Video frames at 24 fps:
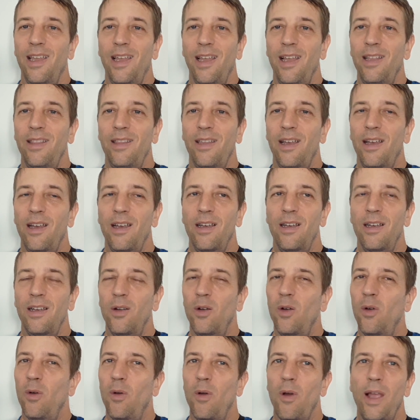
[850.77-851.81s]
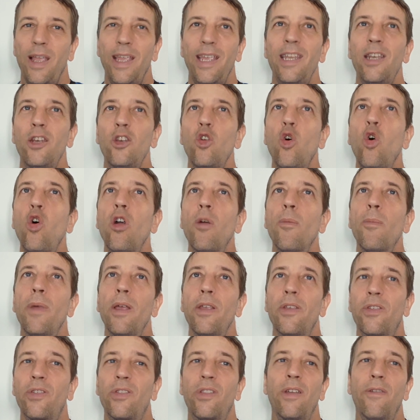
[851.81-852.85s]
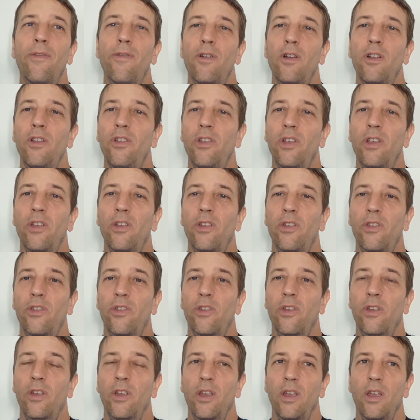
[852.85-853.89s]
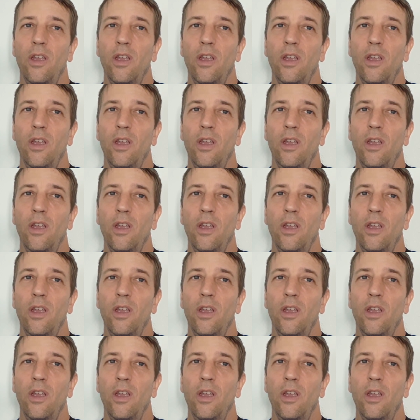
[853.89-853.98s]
And enormous differences.